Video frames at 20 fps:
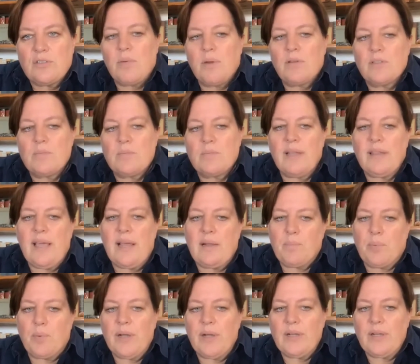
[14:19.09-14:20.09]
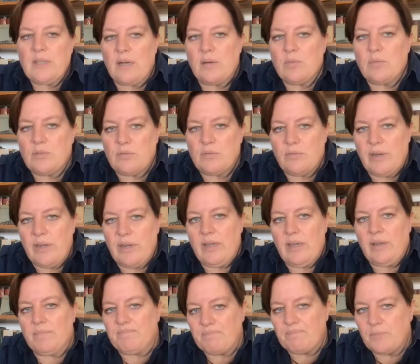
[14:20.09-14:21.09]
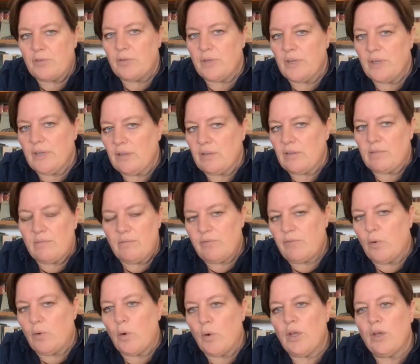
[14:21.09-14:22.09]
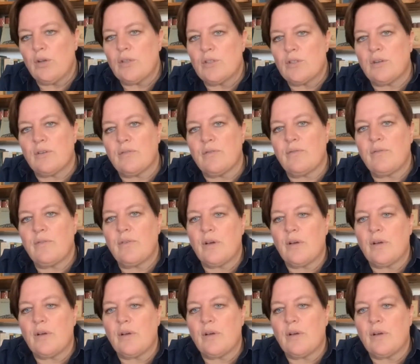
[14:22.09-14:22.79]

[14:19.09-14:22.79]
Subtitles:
Because by that point, I was already doing 4 years of